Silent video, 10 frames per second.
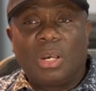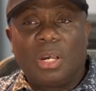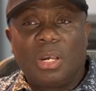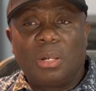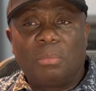
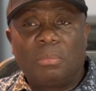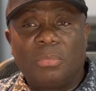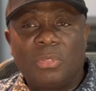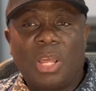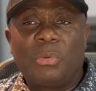
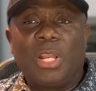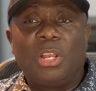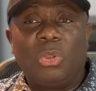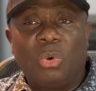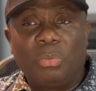um, not really
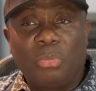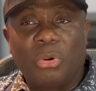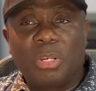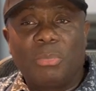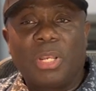load
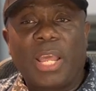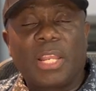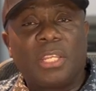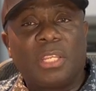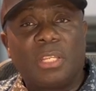board, but
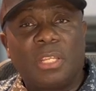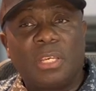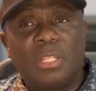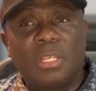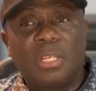like the,
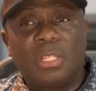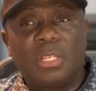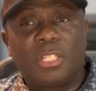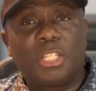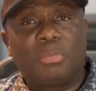the, the,
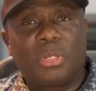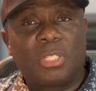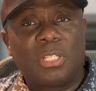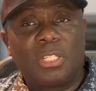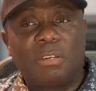the,
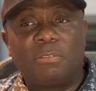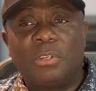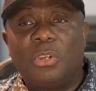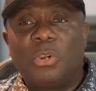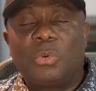shippers and stuff
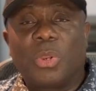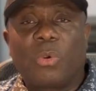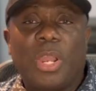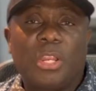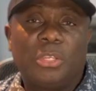
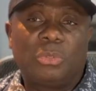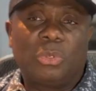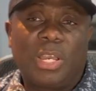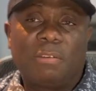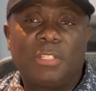require you
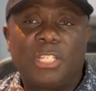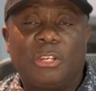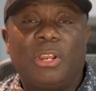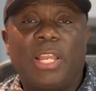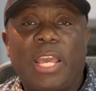to have
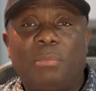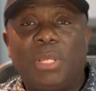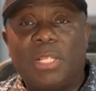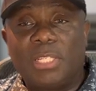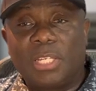general
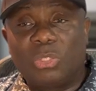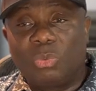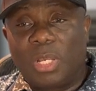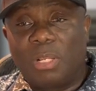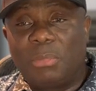liability as
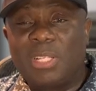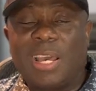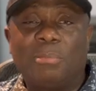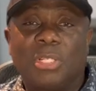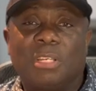well, but
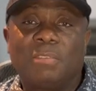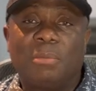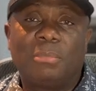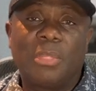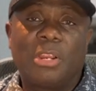not much of
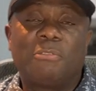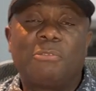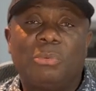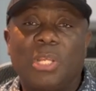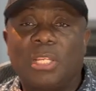them. There are a
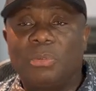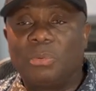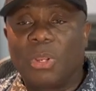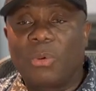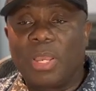few that
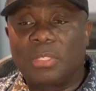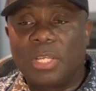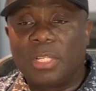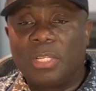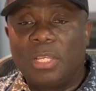requires
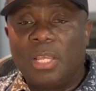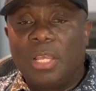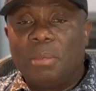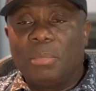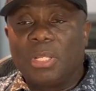that.
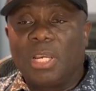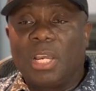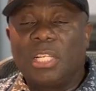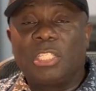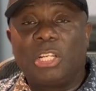But
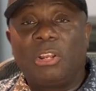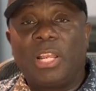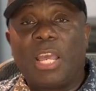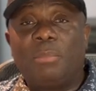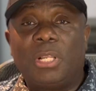uh,
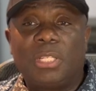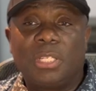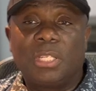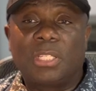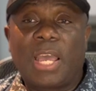general
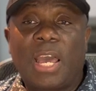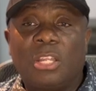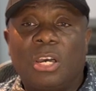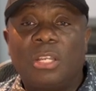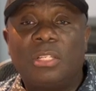liability is an
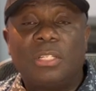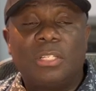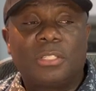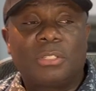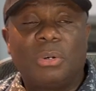add-on,
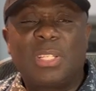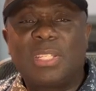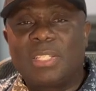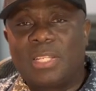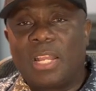so
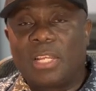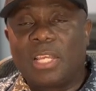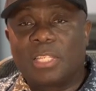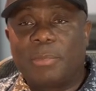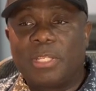it's it's not
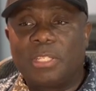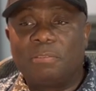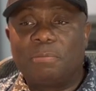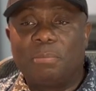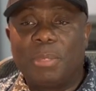that
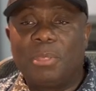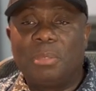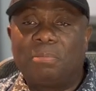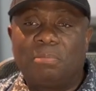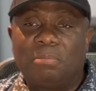expensive. Maybe